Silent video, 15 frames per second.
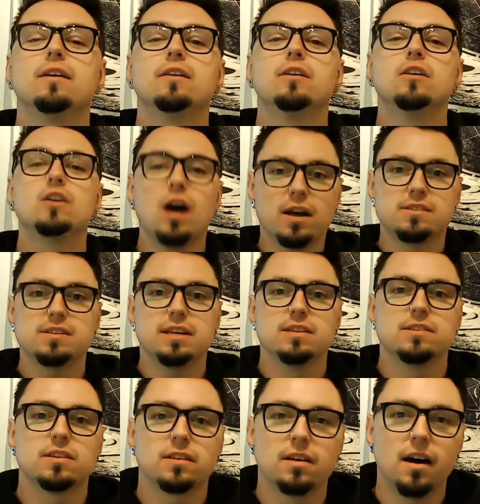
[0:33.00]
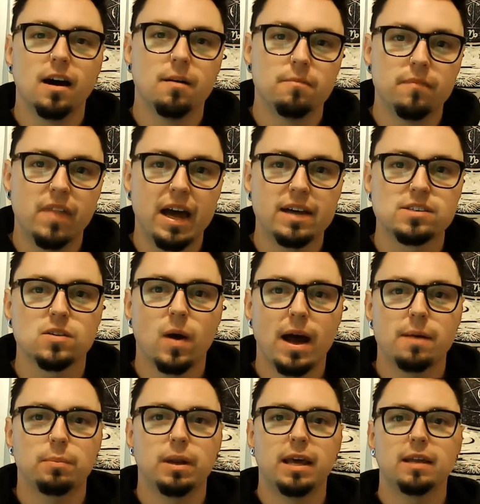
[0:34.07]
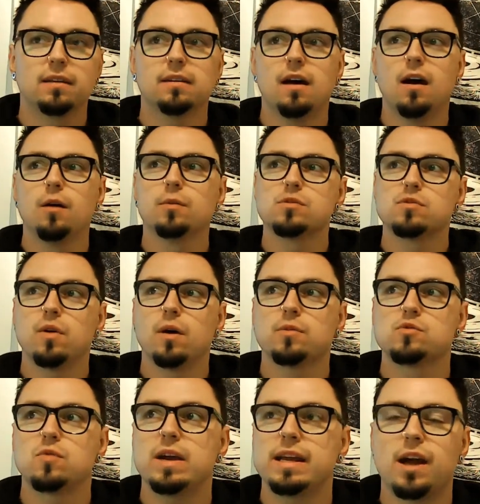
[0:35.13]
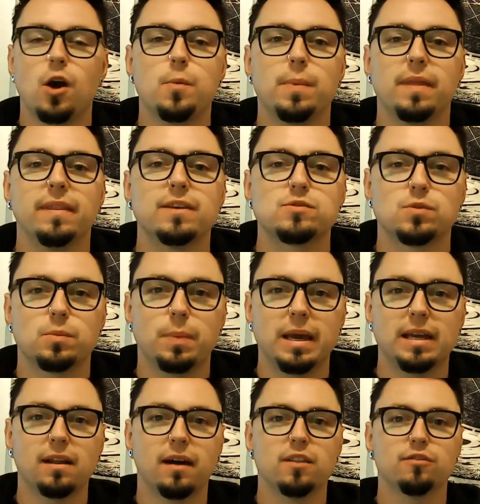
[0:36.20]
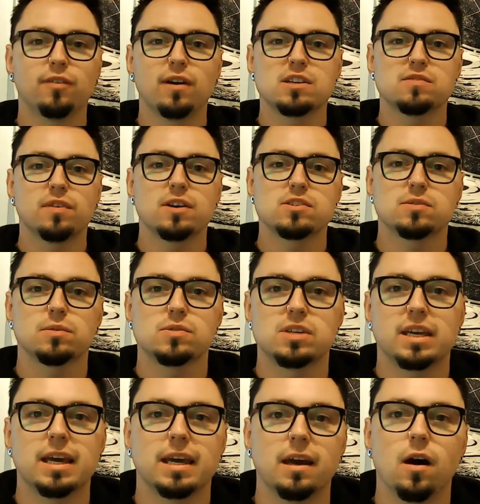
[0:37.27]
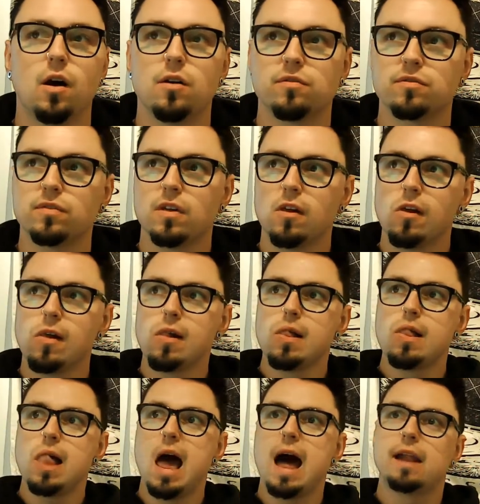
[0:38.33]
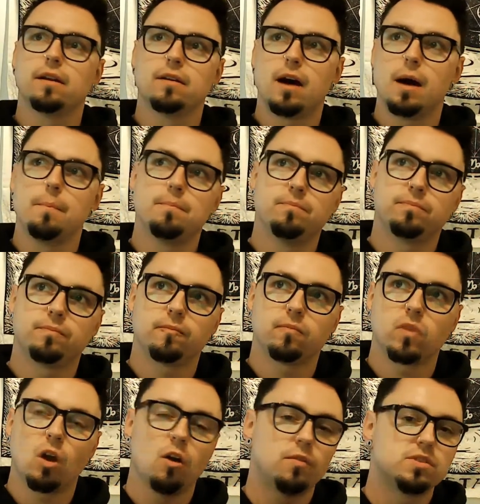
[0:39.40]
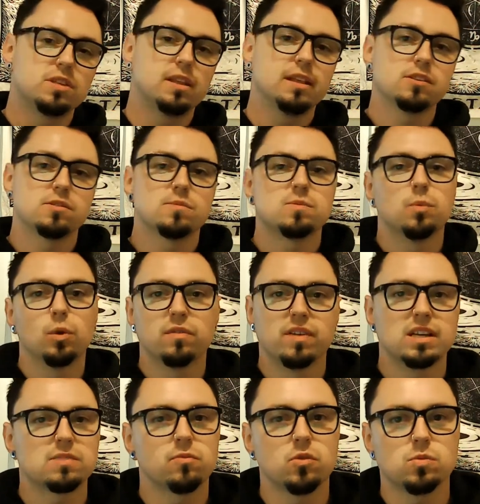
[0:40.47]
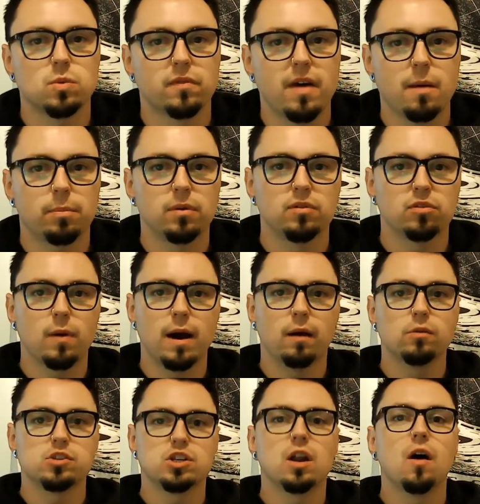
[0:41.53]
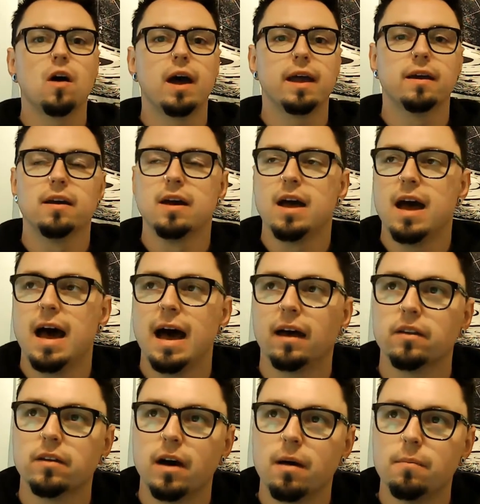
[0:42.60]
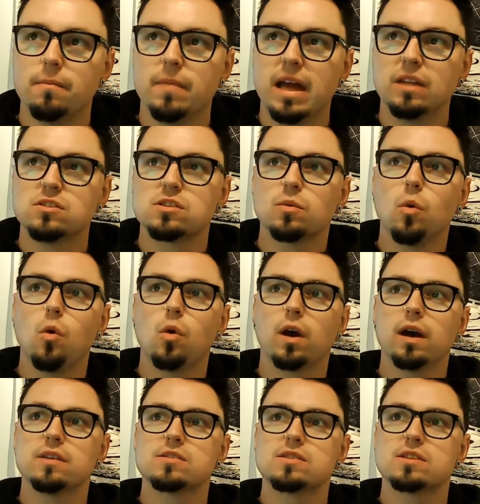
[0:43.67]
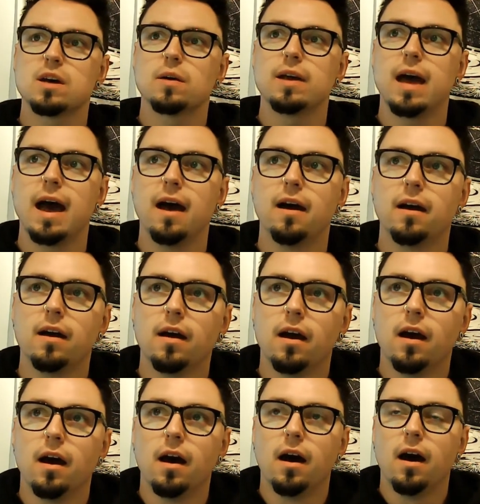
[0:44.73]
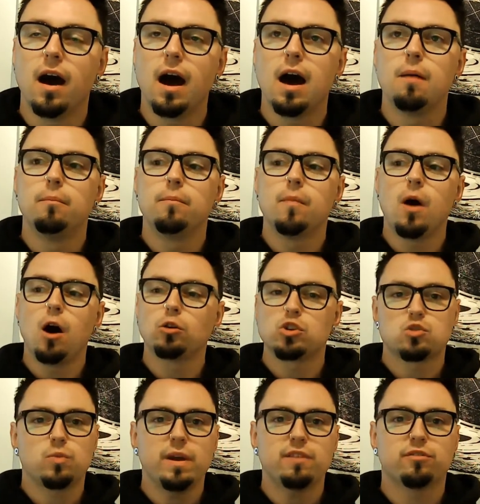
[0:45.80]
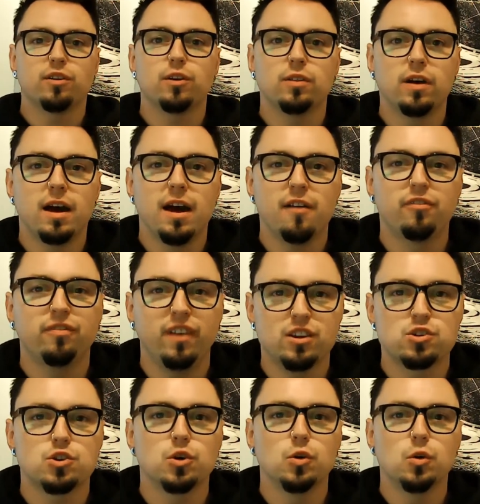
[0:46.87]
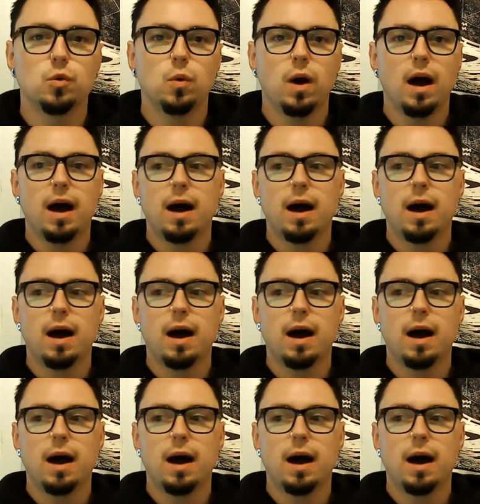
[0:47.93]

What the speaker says: gutted that it's not happening. I was really hoping this would be like the first festival to kick it off, and obviously then some smaller festivals would have happened throughout July and into August. So yeah, I'll just read through the official